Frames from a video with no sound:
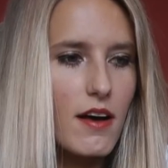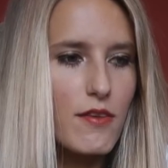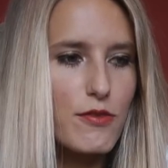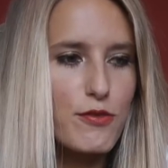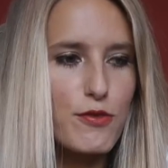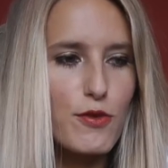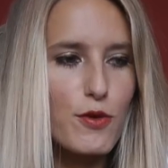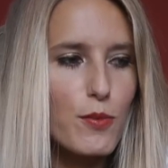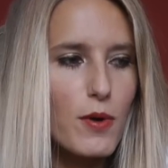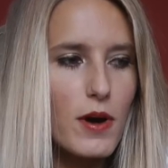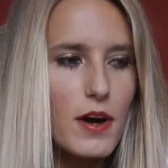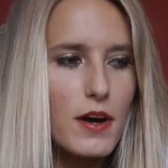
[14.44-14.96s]

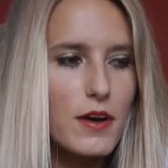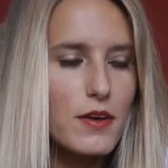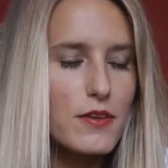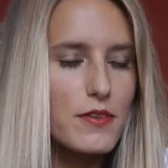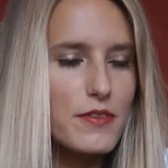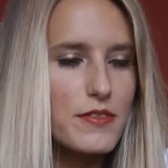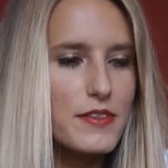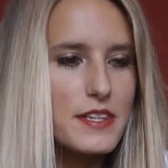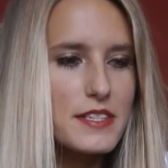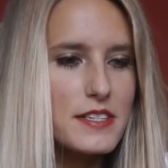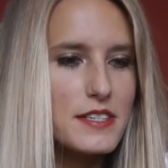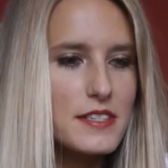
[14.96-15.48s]
For a while
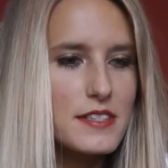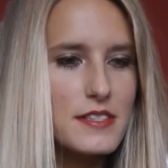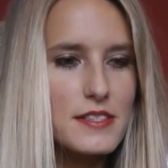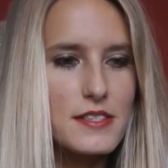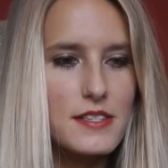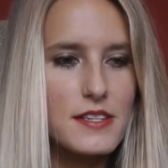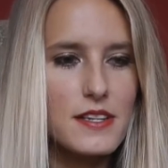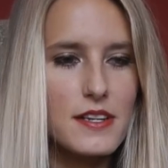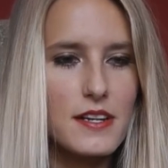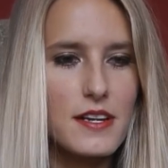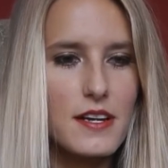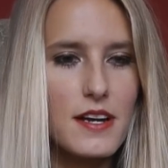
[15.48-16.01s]
this
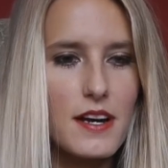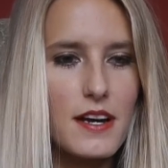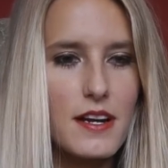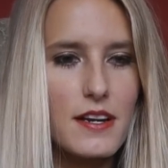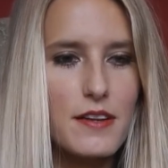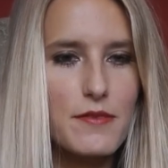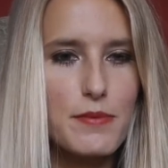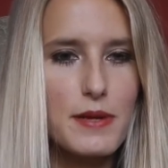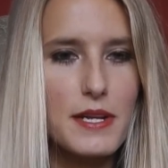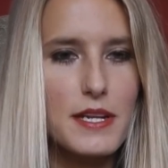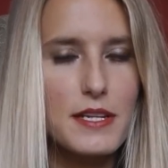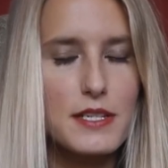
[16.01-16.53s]
has kind
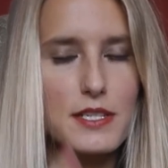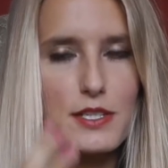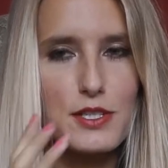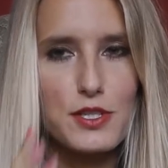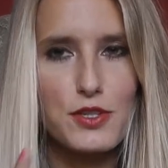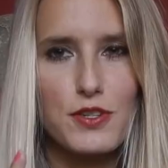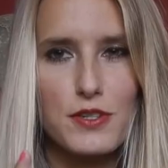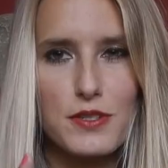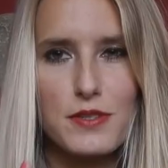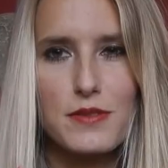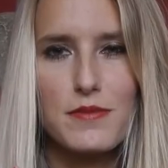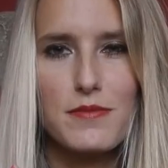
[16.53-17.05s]
of been a
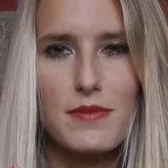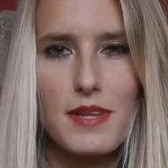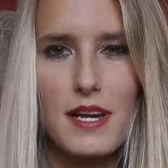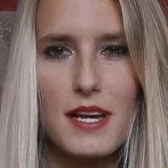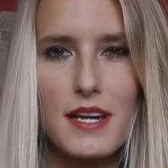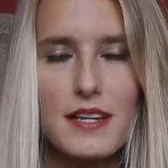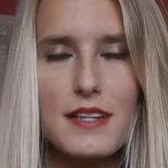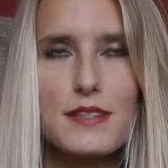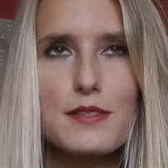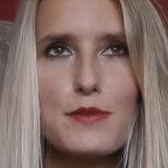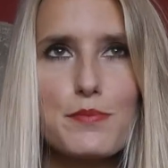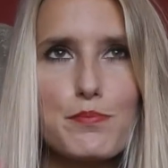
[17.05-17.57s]
description
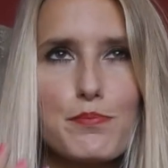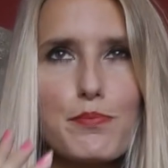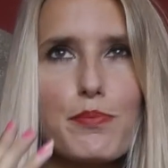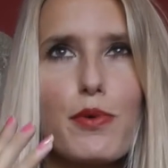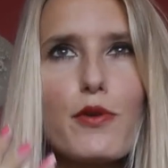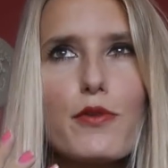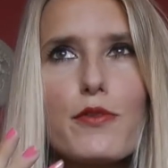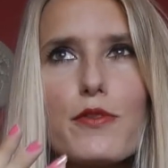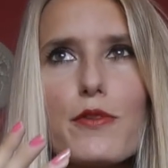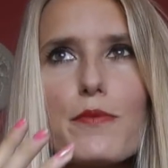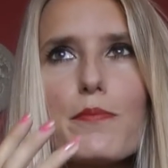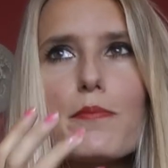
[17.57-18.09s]
that has
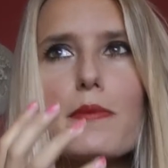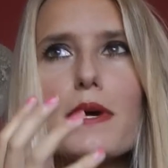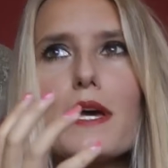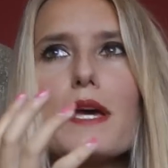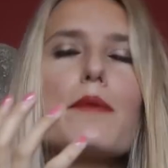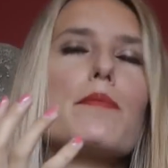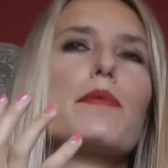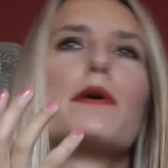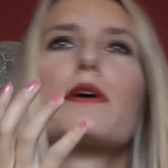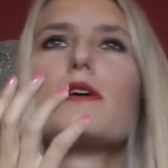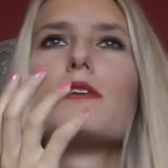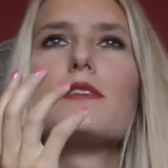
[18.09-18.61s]
bothered
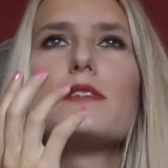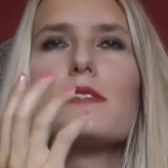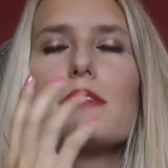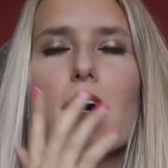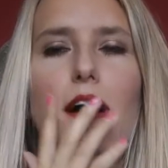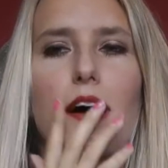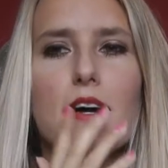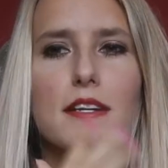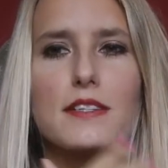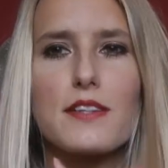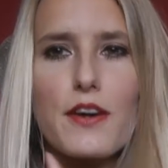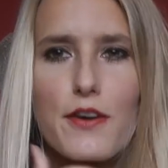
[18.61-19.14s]
me because
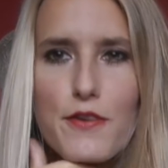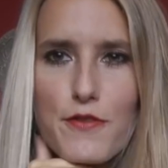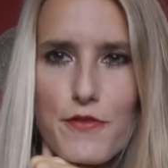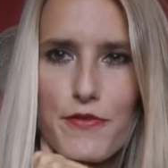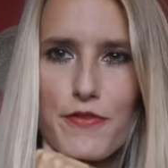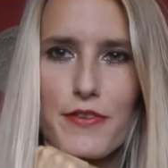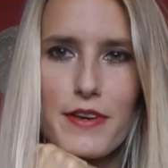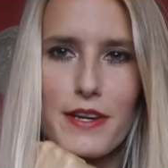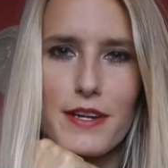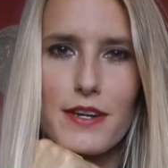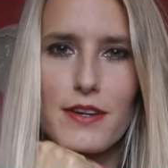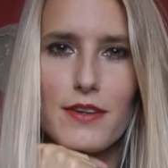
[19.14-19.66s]
I don't
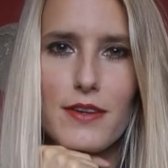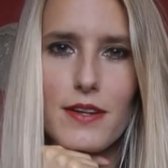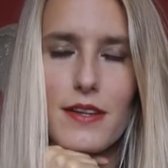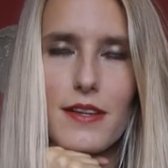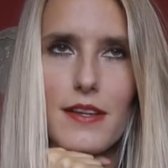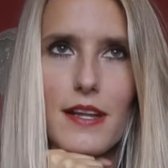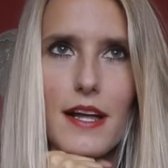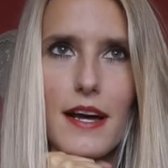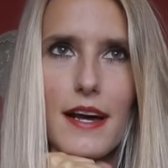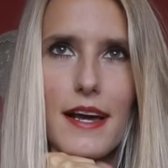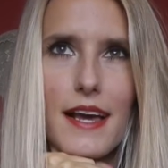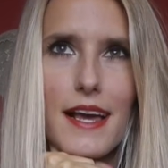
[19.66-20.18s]
feel
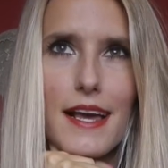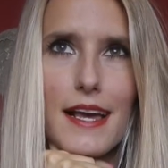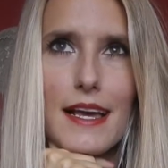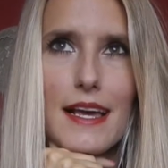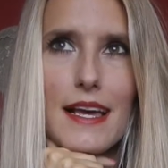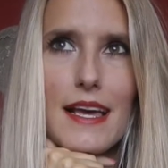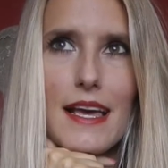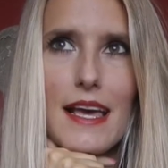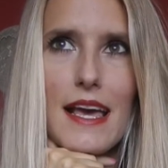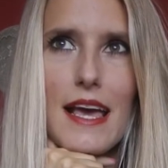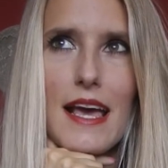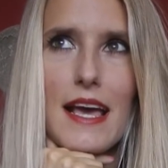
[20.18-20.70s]
like
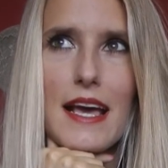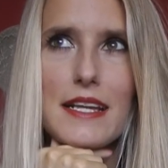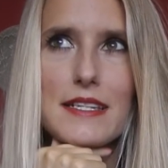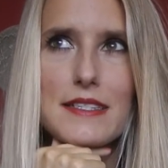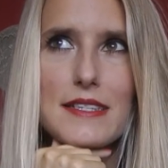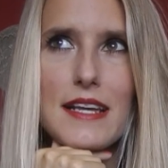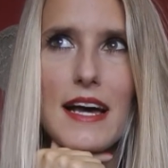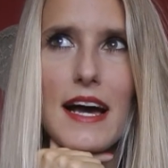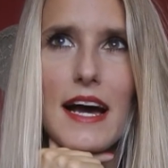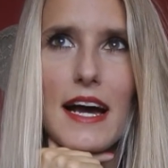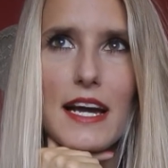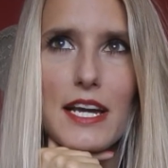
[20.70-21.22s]

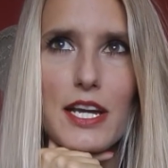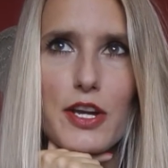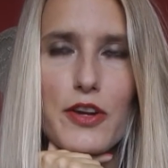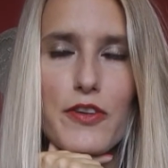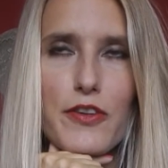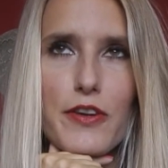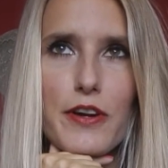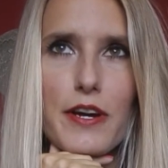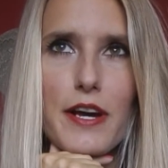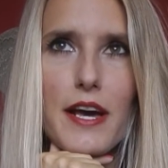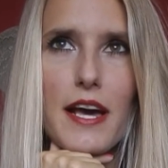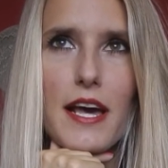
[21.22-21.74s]
it's
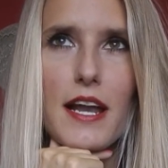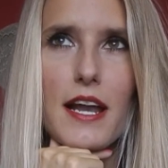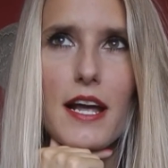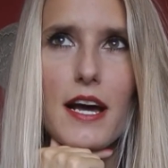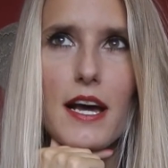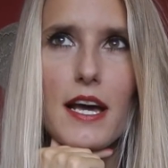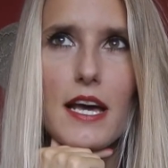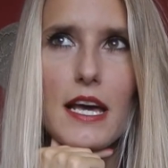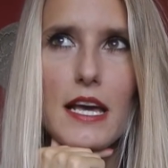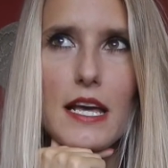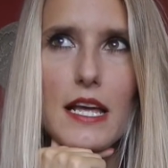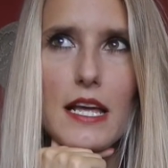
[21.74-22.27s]
accurate, and
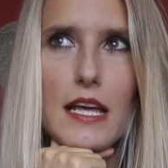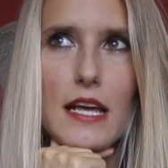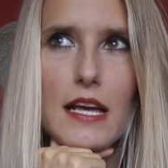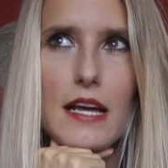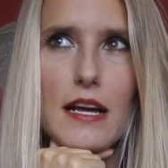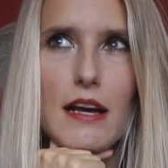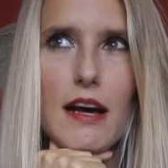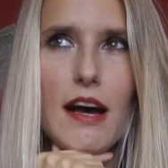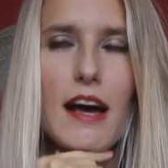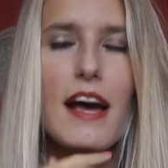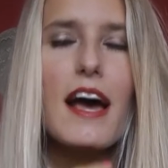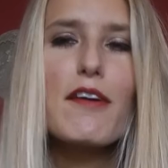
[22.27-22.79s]
I
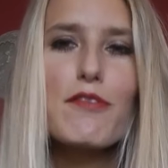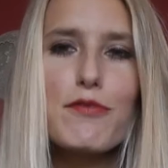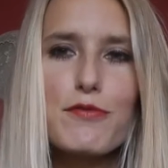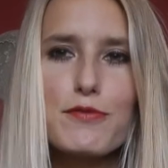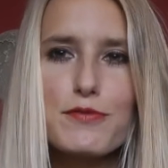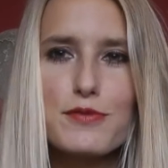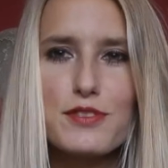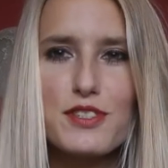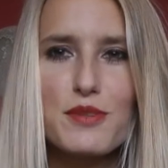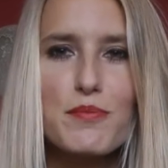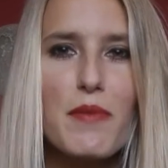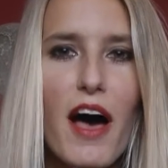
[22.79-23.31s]
have
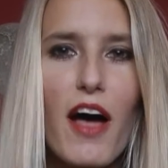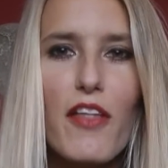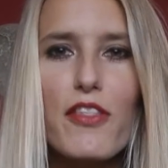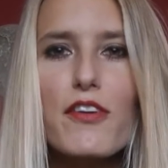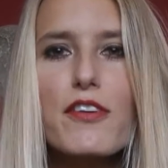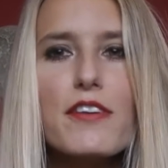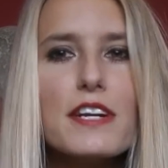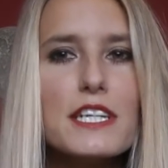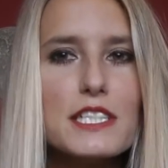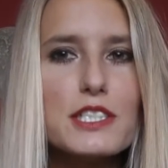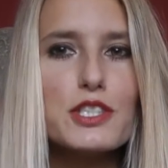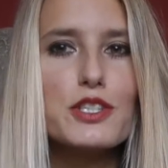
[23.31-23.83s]
some
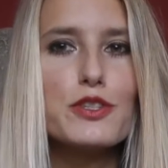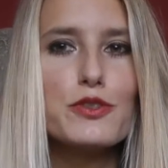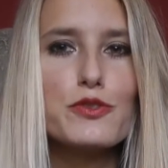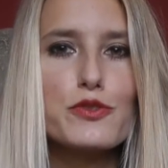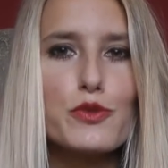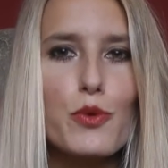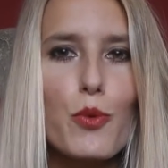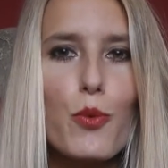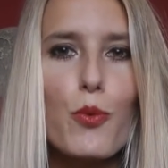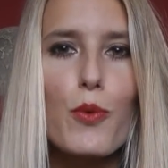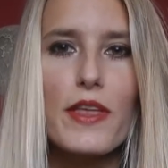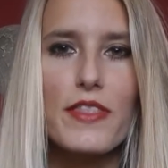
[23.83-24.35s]
other
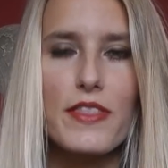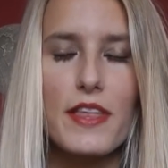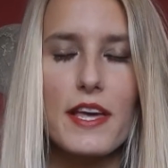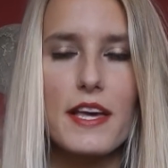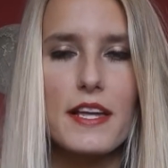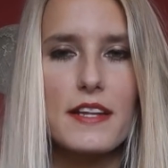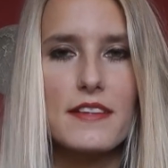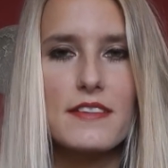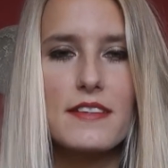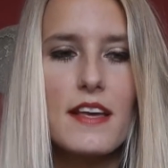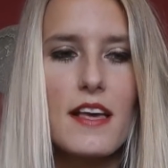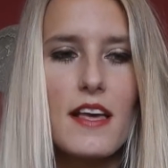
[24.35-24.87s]
issues with
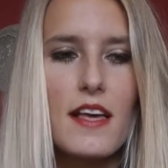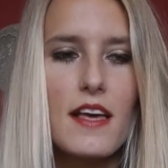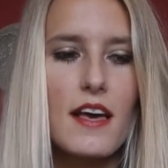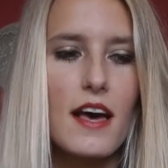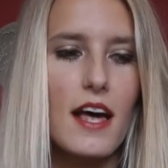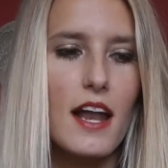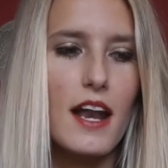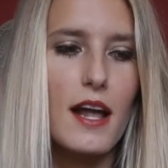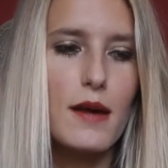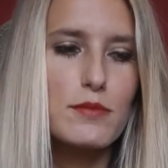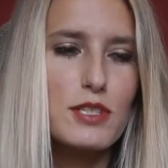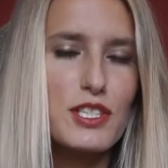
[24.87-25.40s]
it.
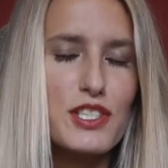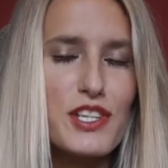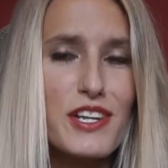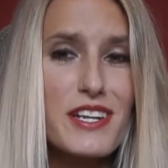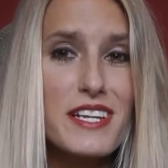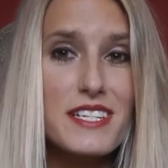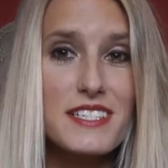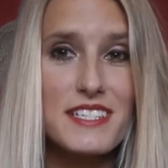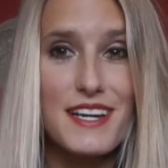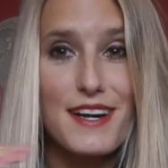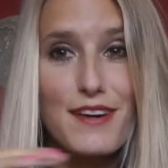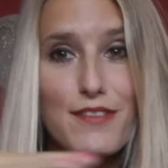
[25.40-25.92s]
And I'm just going
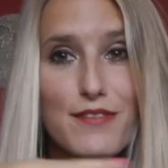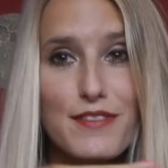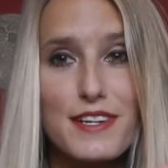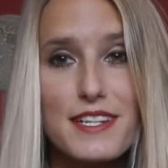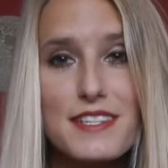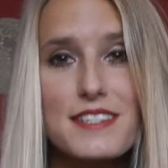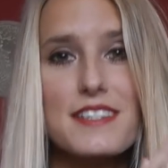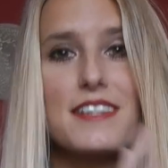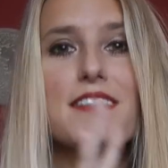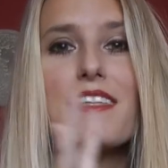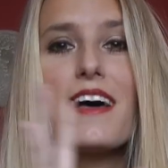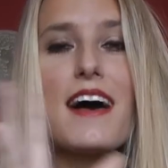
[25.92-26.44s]
to delve
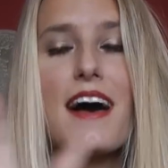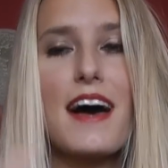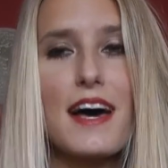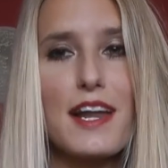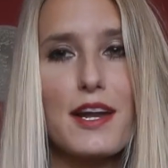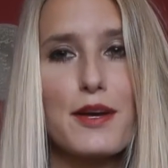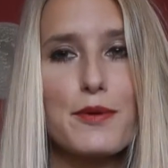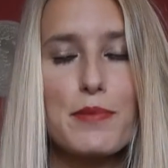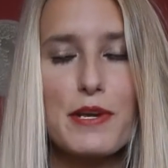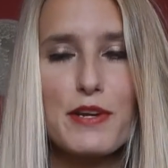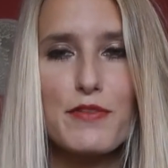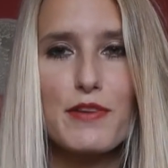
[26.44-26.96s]
into that, and
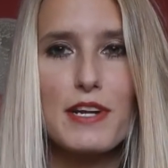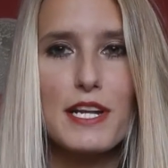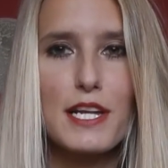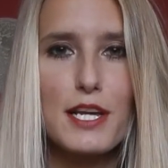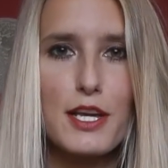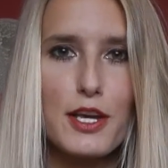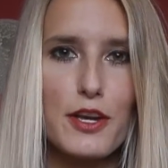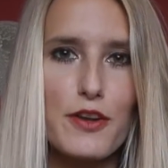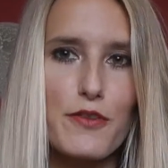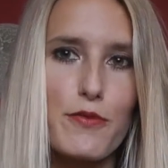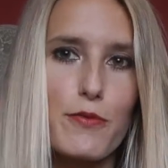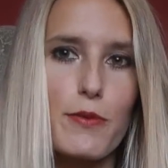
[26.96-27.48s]
it'd be really
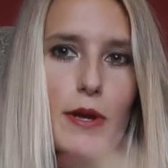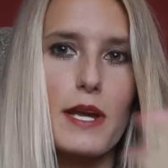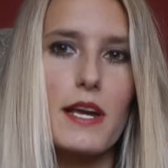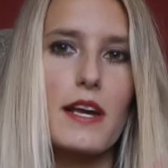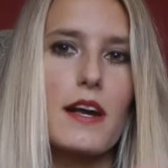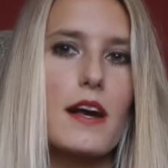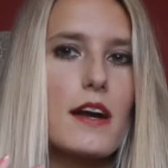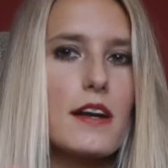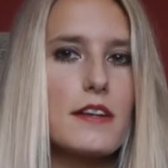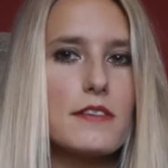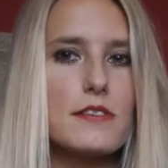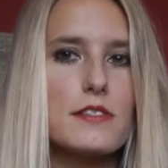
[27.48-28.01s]
good if we could
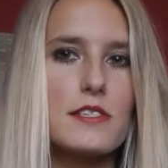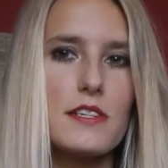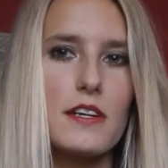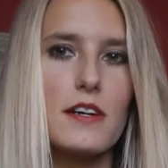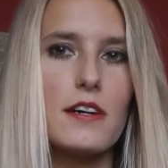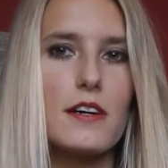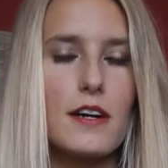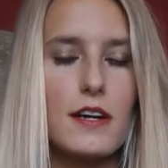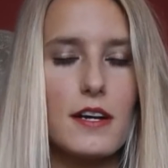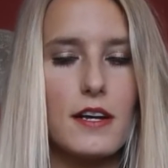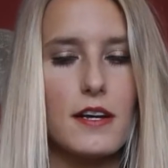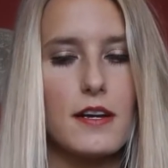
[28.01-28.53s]
kind of
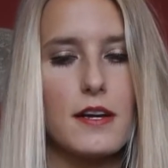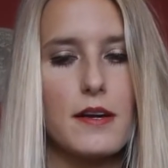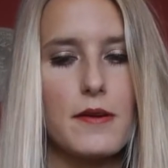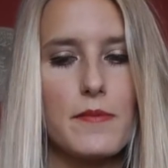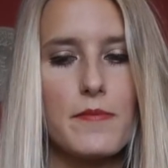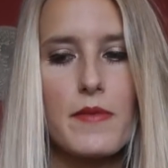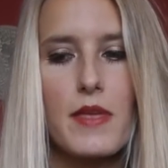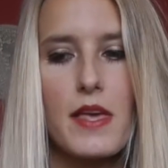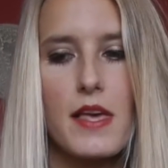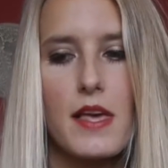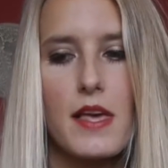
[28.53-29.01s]
start a